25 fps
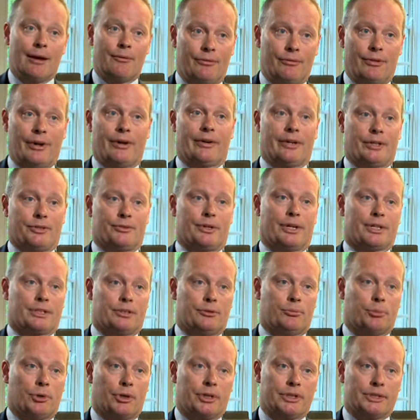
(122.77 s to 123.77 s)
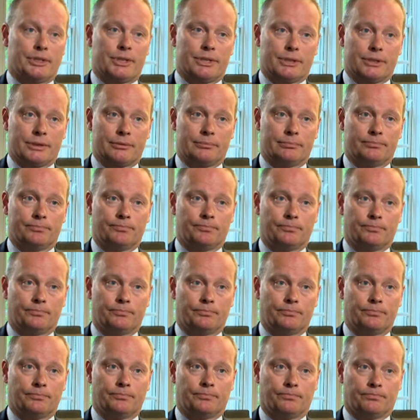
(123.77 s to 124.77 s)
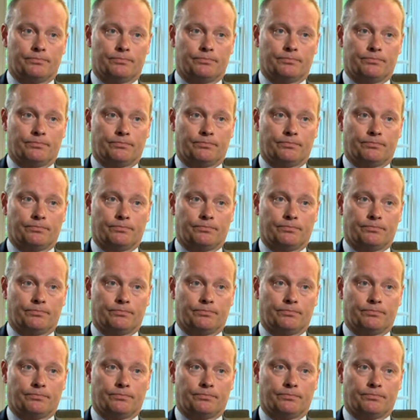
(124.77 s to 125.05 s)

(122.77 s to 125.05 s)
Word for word: very attractive prices. You've said